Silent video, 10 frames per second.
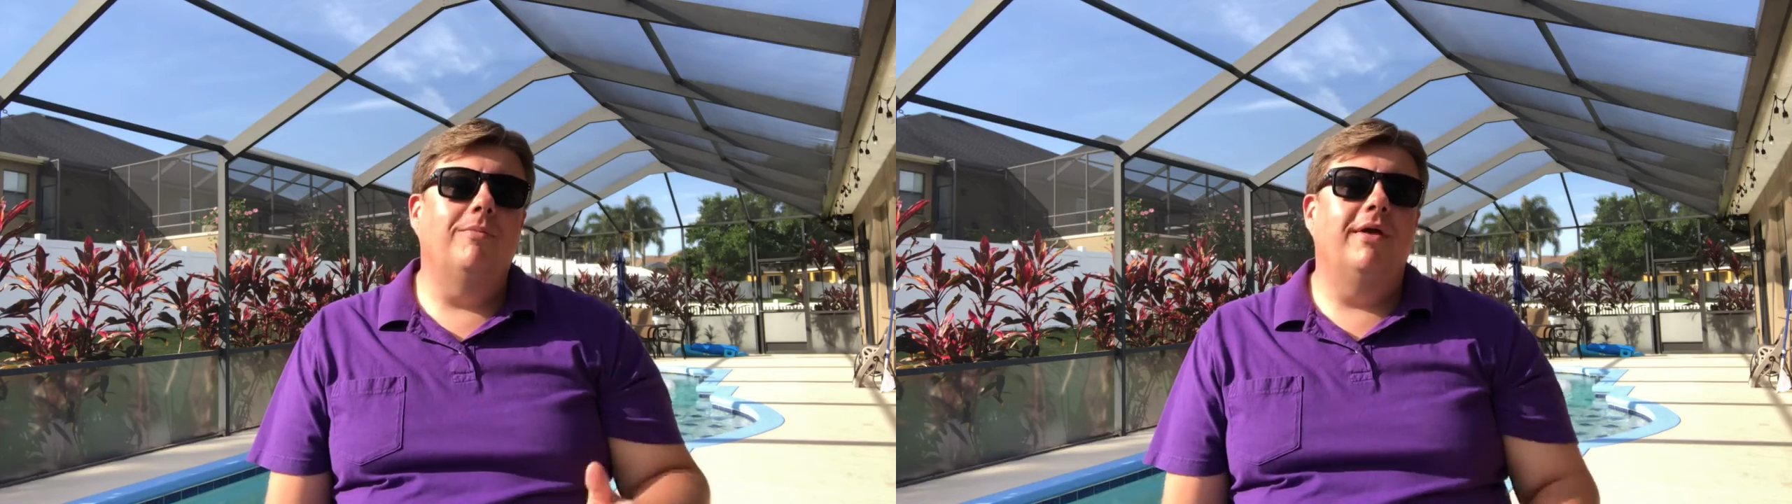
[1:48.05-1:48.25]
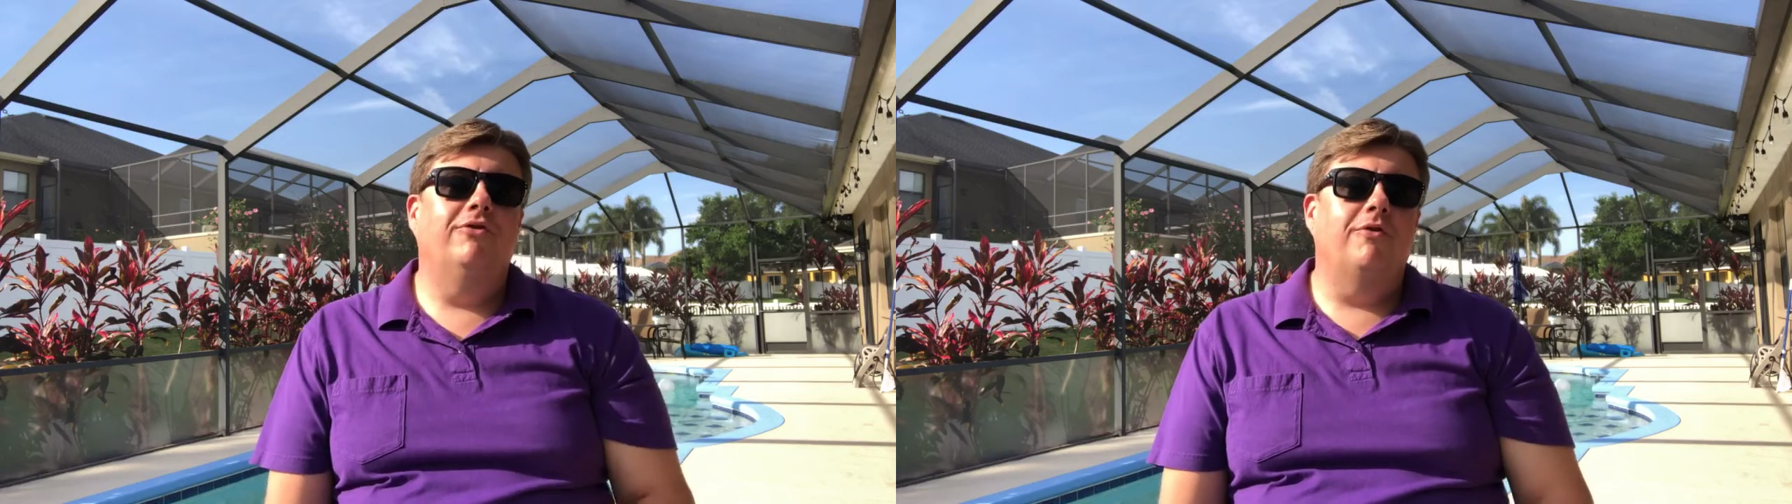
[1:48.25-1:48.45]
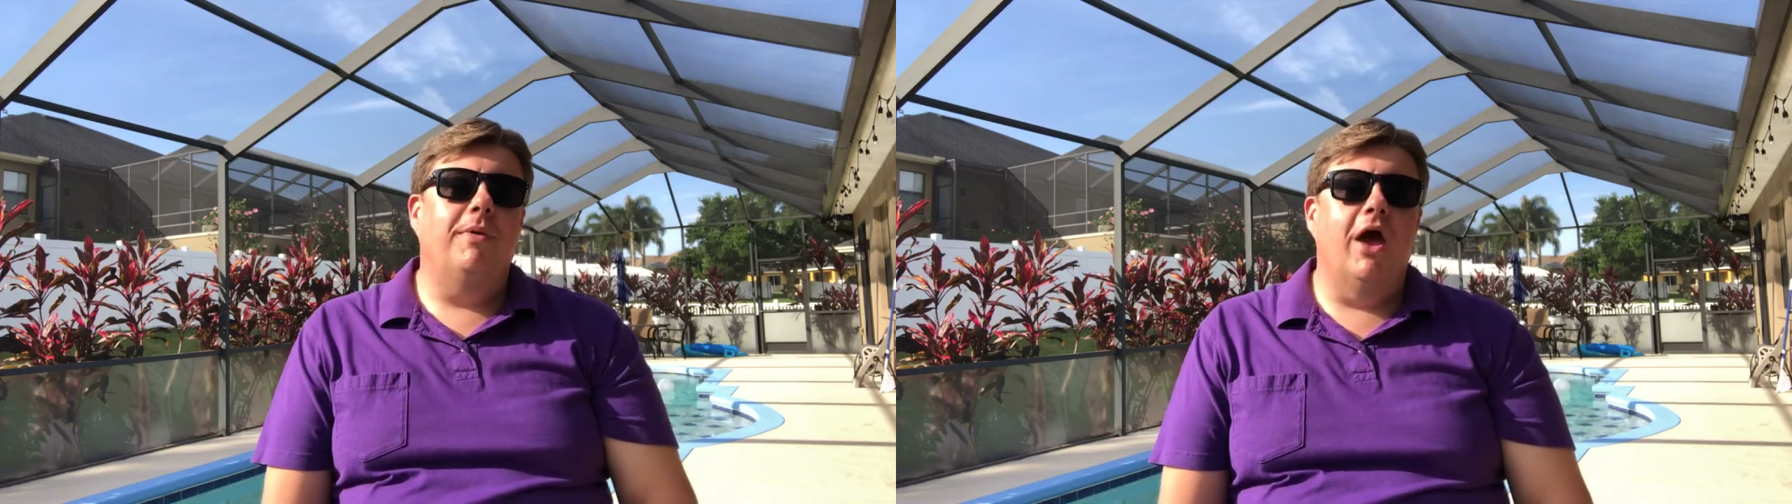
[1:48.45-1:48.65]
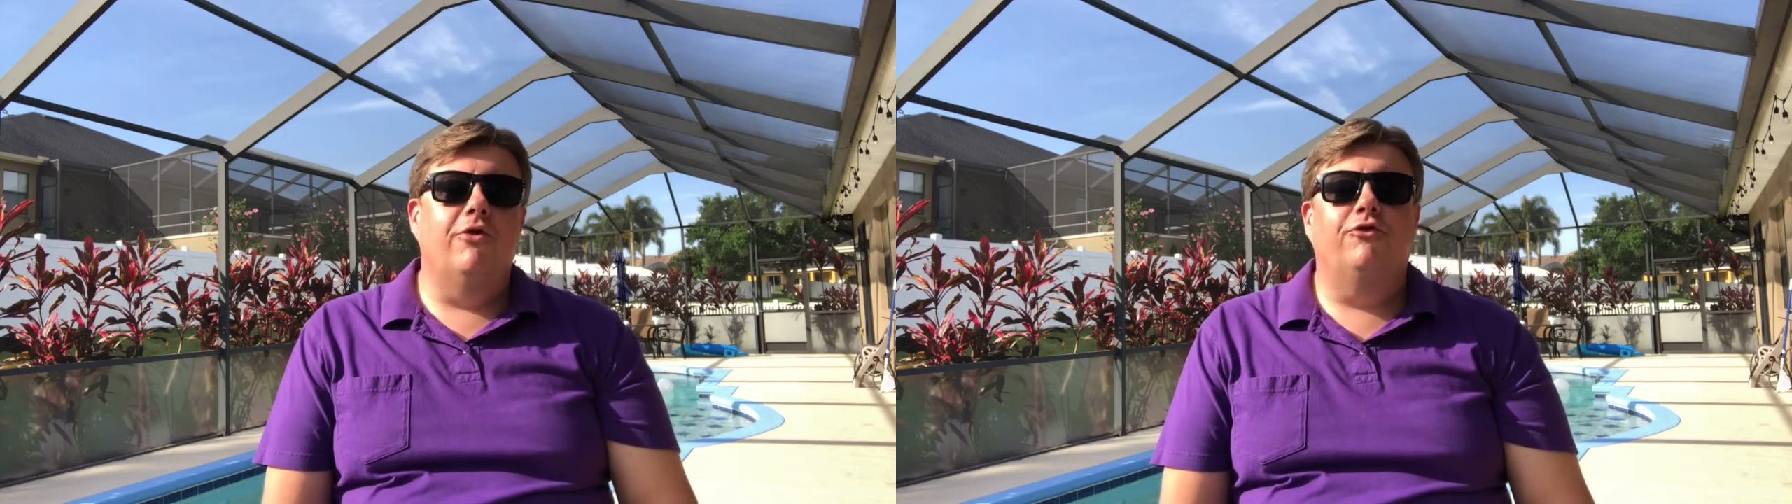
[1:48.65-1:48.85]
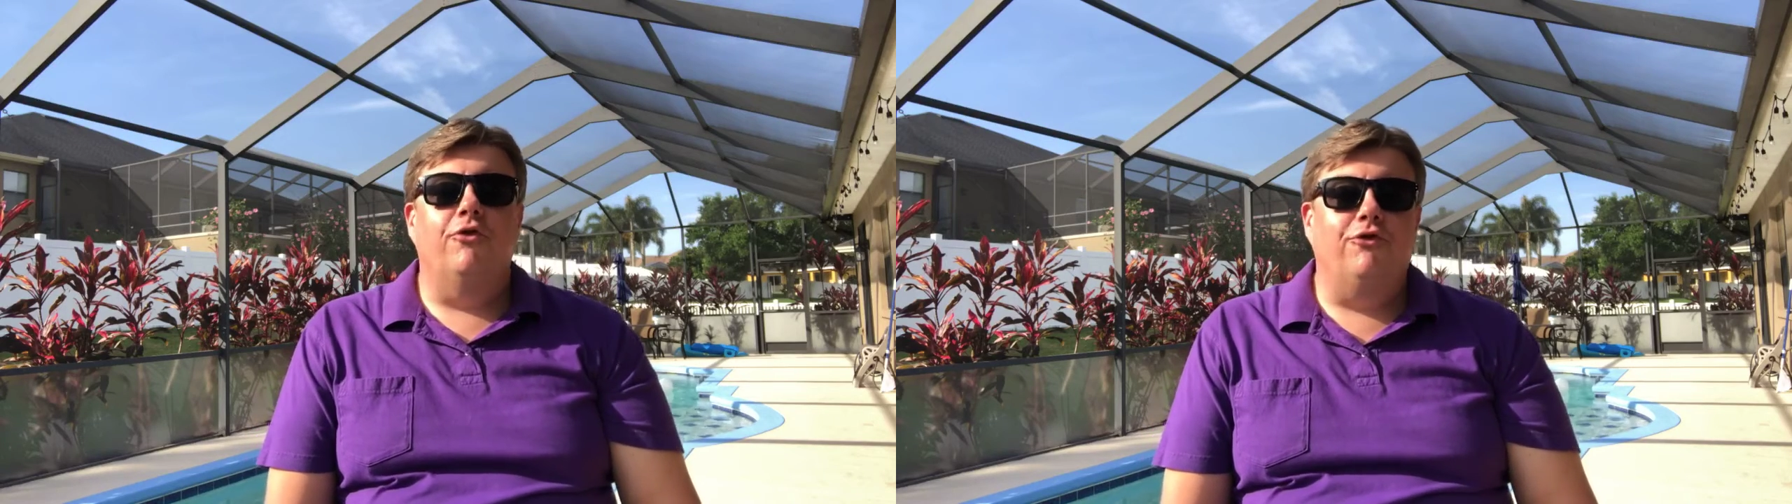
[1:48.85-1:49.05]
it means to be
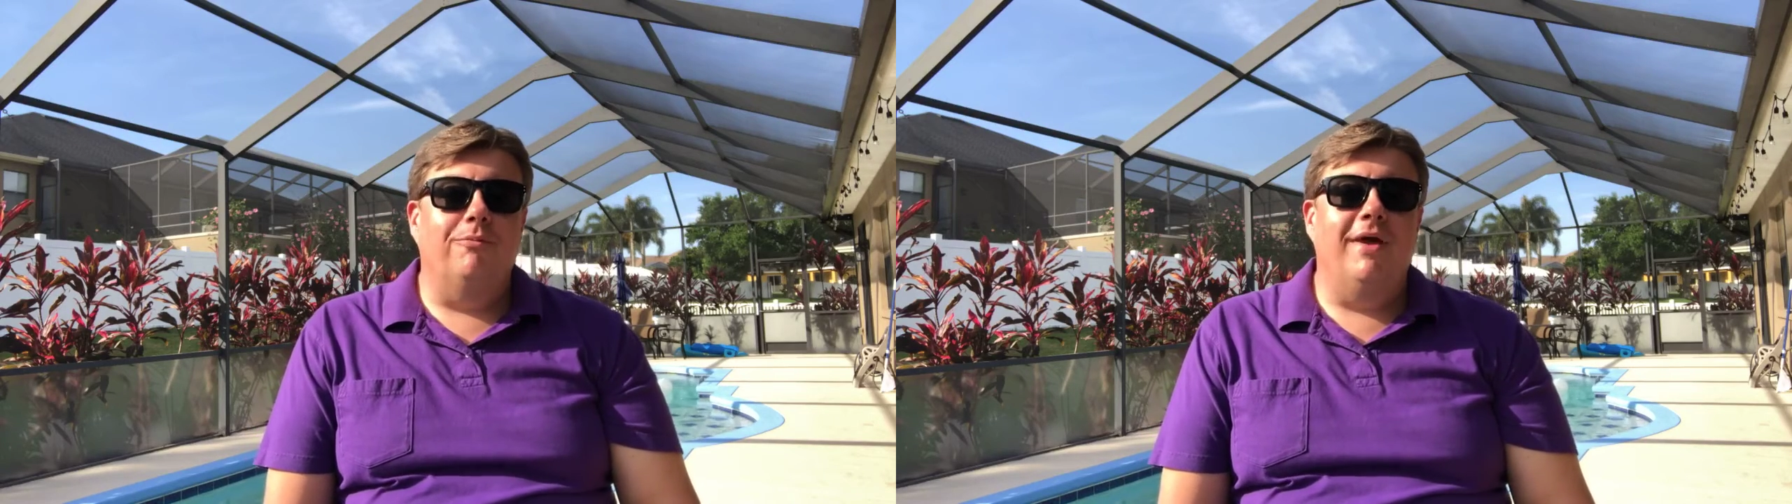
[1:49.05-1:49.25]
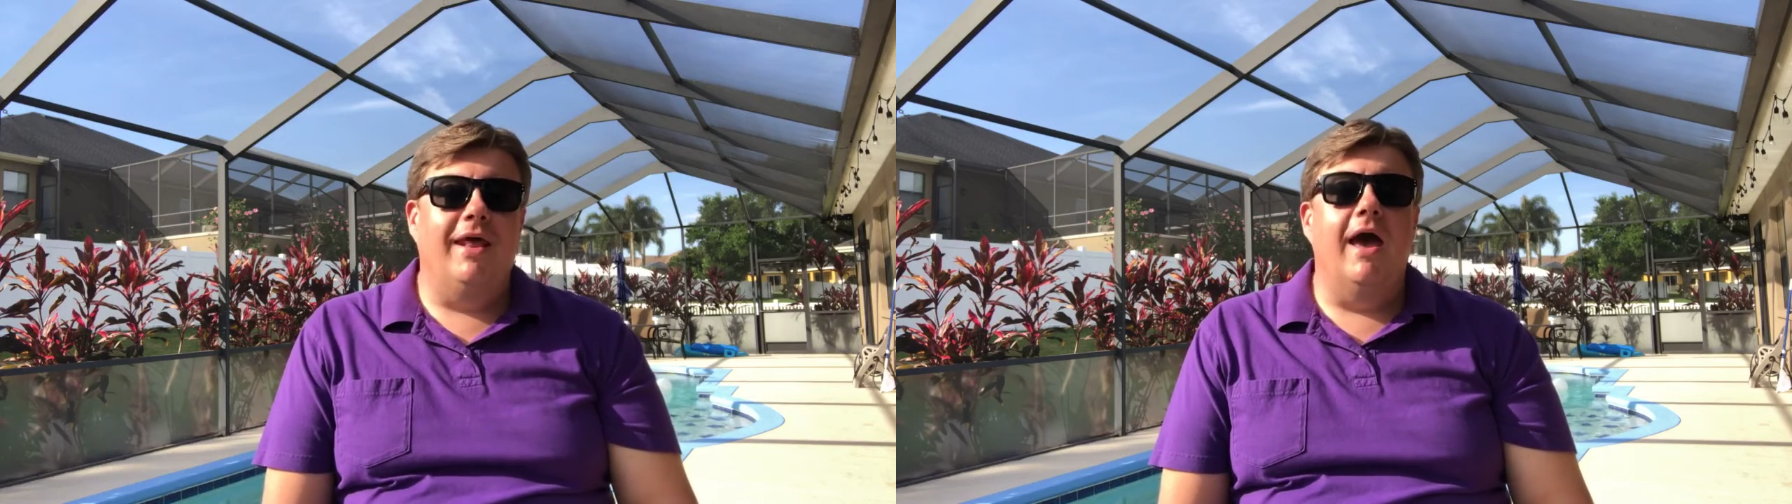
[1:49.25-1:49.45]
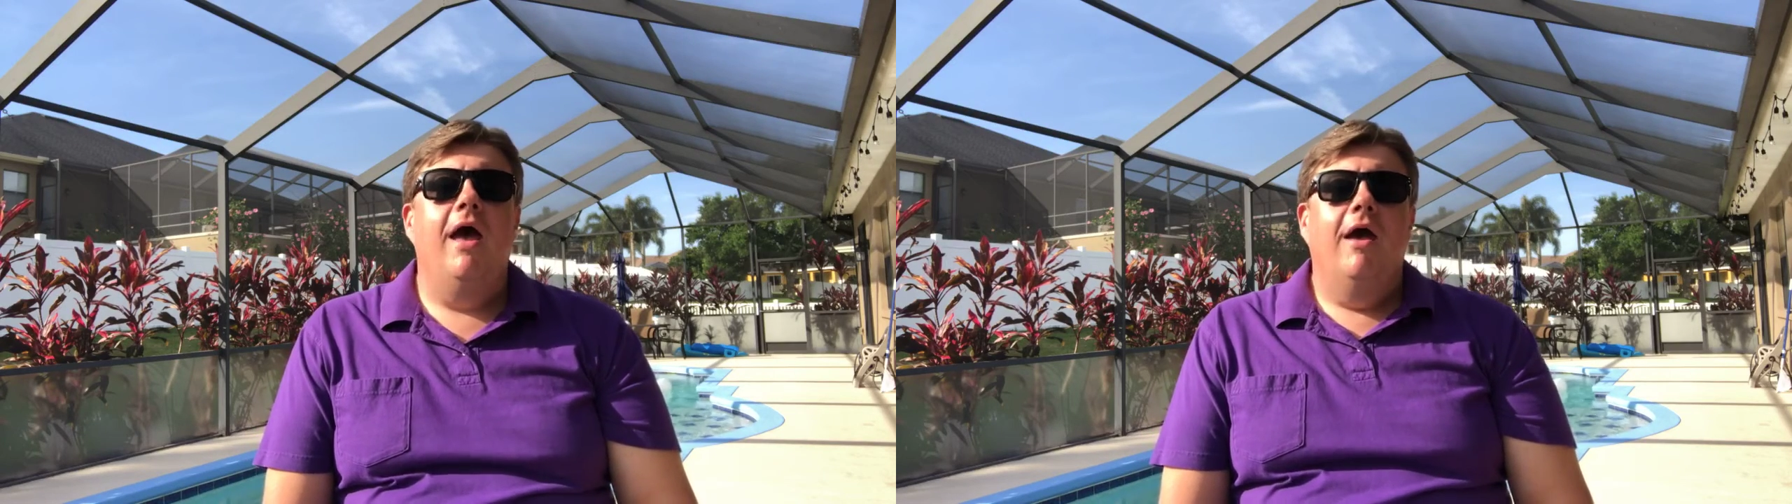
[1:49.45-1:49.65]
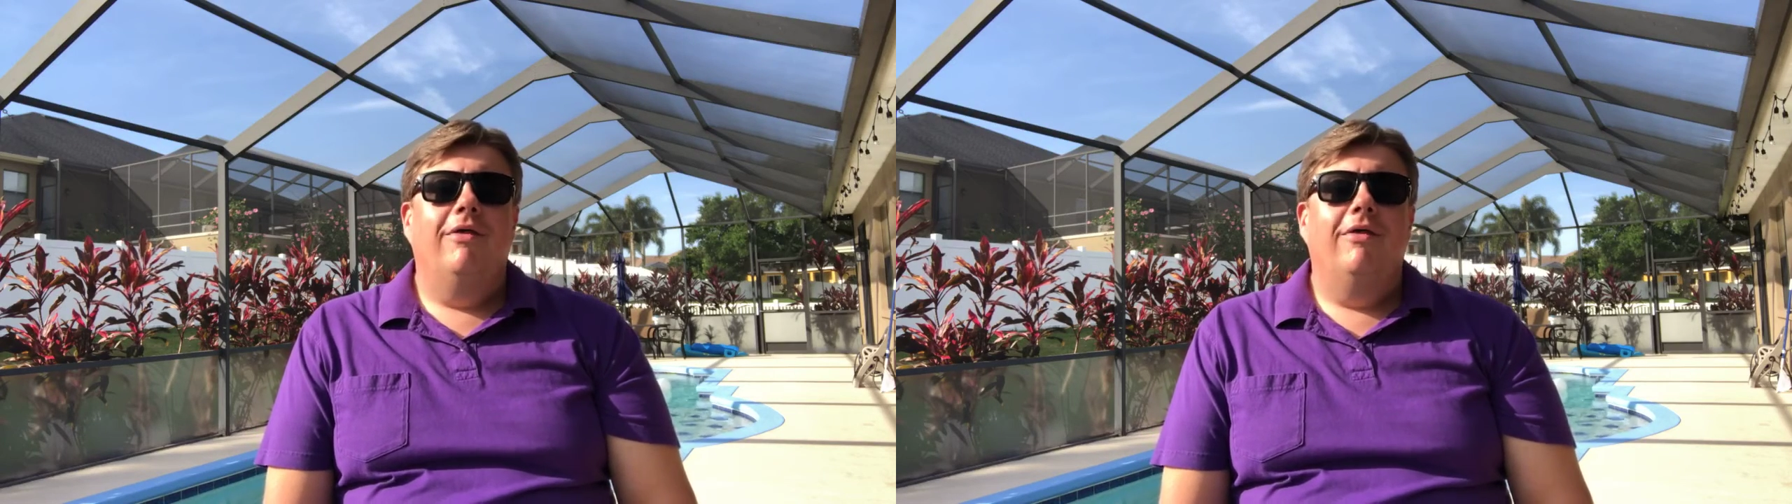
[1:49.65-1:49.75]
on social media,